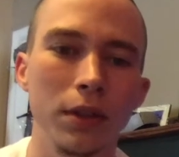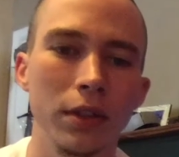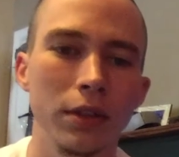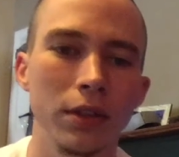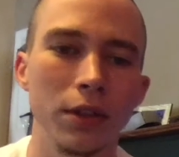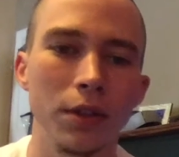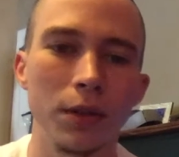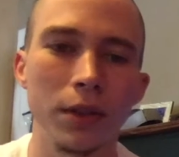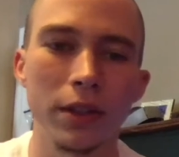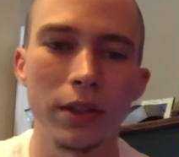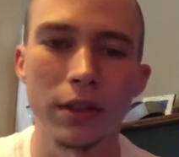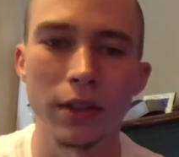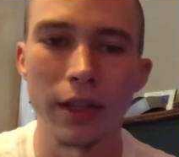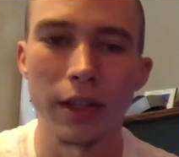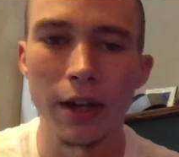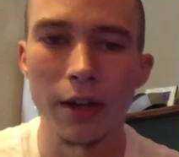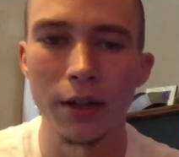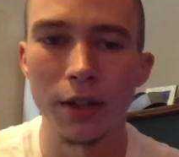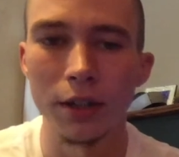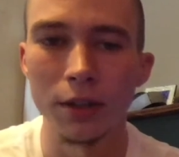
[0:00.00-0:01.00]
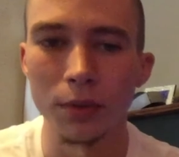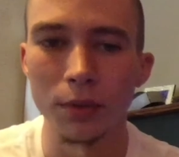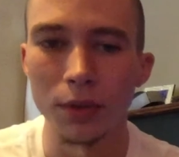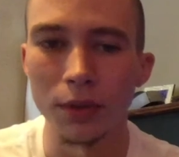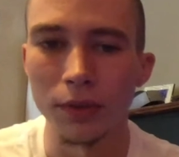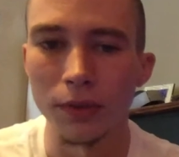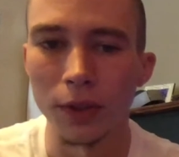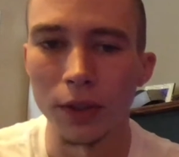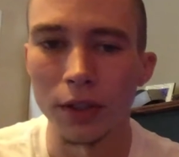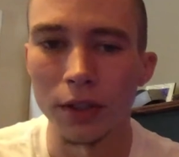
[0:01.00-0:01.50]
So this is how it is when you
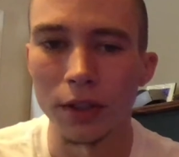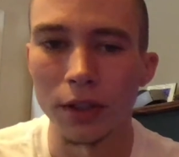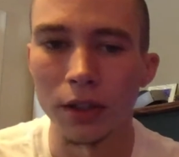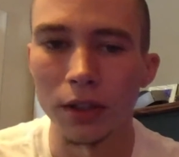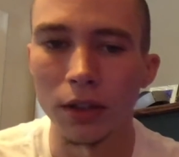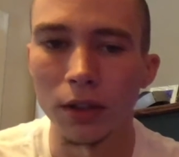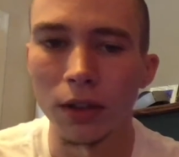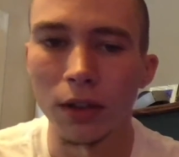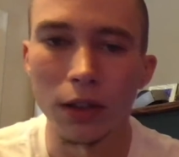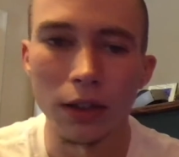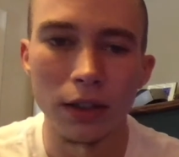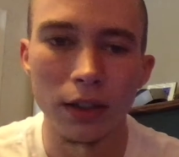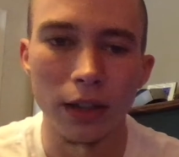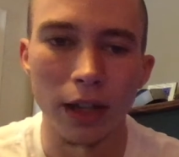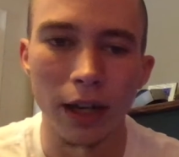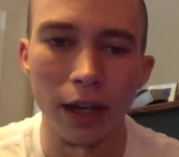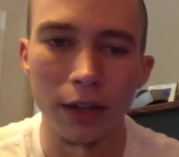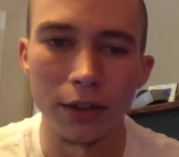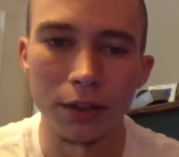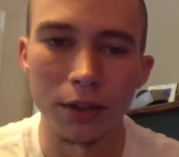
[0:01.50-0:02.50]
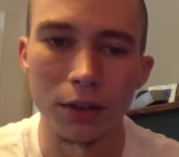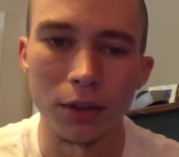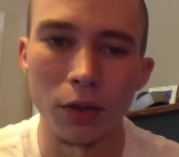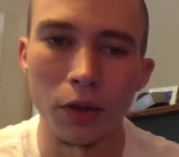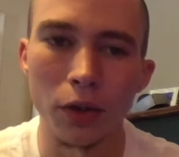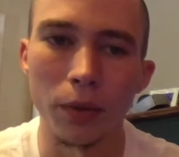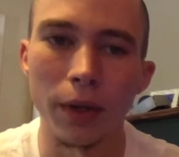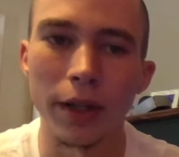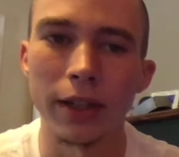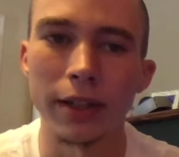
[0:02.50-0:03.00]
first turn it on. The eyes are
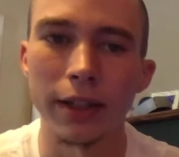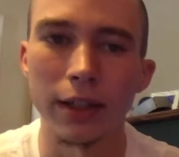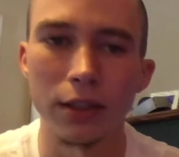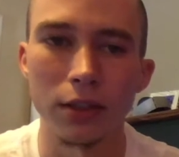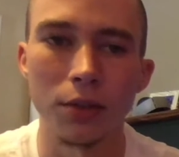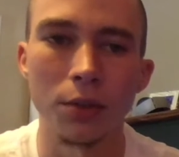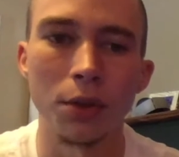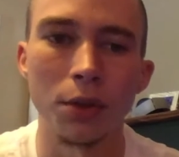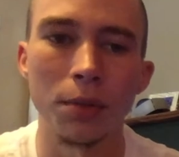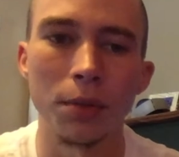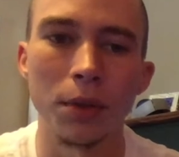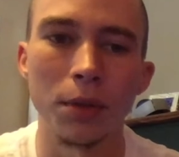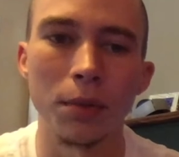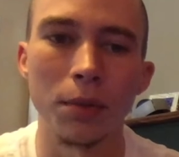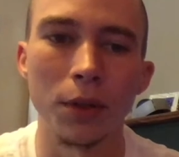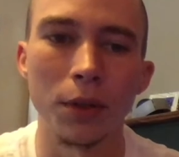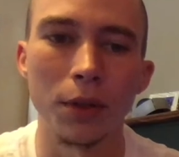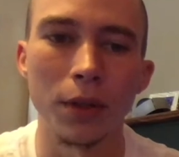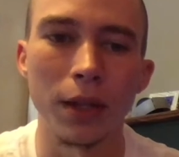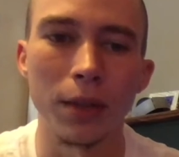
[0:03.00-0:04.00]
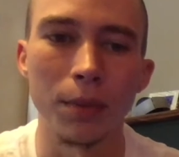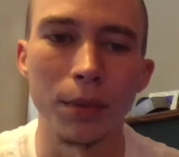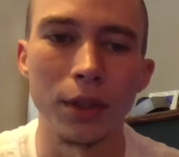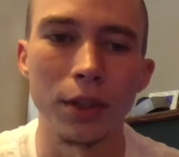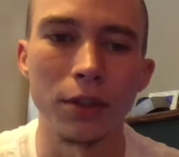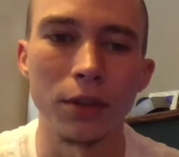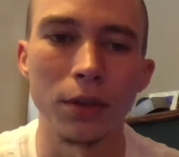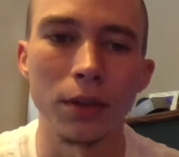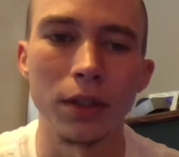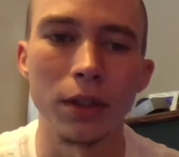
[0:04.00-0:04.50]
glowing white. That's tournament mode. That means
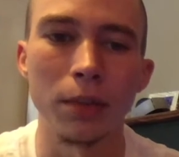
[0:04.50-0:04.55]
only the